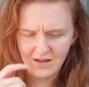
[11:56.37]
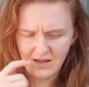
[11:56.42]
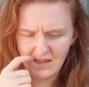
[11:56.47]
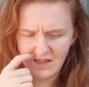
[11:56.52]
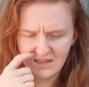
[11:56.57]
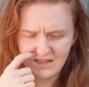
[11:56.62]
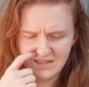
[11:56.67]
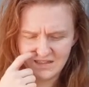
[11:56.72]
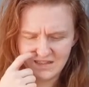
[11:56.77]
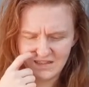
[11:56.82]

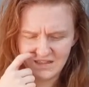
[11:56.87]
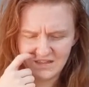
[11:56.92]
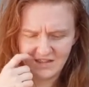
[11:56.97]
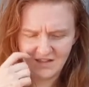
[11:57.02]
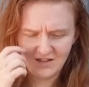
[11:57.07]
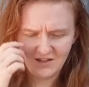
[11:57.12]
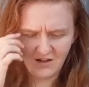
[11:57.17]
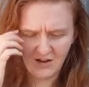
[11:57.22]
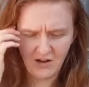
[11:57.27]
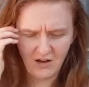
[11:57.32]

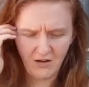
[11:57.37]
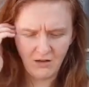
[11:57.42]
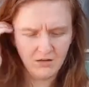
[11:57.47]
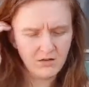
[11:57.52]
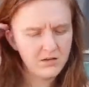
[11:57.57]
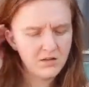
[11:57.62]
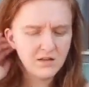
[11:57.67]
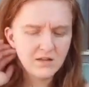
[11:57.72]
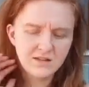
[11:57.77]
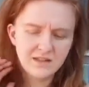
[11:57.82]
"Insolent girl,"
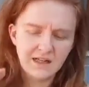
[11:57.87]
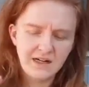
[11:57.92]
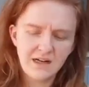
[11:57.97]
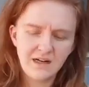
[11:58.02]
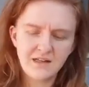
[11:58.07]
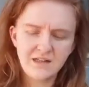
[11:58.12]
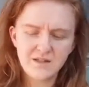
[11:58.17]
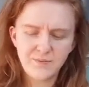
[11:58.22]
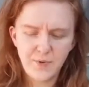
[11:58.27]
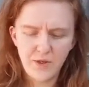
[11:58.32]
said
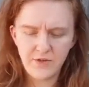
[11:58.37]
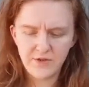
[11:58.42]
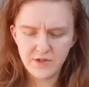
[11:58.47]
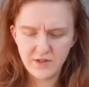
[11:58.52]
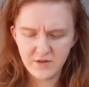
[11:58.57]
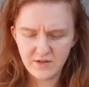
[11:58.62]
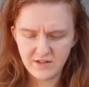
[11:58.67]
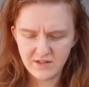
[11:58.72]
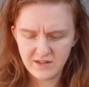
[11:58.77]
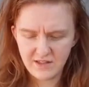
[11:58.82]
Elizabeth
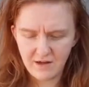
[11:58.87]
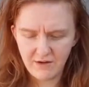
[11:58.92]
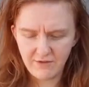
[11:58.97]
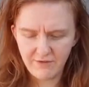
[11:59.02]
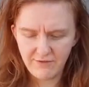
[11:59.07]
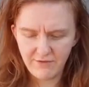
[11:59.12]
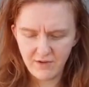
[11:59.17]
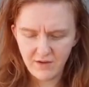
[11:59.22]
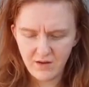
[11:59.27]
to herself.